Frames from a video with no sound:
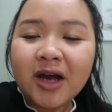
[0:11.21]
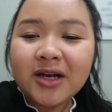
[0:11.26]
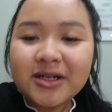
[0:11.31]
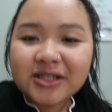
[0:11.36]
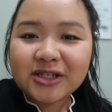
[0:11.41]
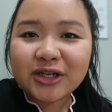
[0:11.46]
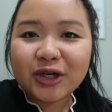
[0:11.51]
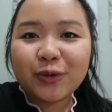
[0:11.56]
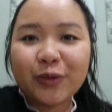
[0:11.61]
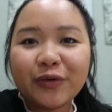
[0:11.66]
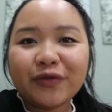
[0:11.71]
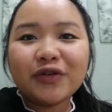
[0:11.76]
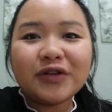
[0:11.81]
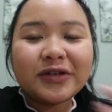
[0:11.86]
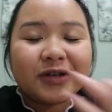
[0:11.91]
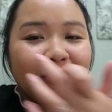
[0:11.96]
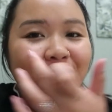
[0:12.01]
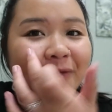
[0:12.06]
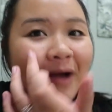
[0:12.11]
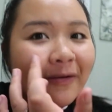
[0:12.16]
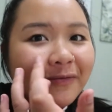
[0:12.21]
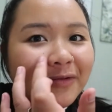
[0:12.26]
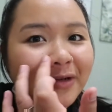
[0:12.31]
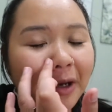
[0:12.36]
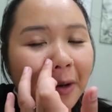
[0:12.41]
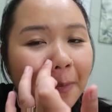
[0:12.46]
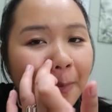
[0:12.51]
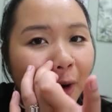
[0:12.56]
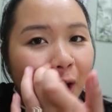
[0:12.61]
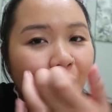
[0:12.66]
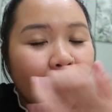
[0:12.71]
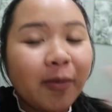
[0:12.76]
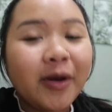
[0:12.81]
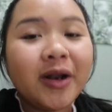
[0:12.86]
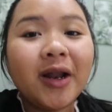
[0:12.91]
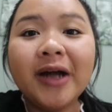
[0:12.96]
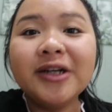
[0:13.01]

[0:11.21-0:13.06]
So we've just arrived in our apartment.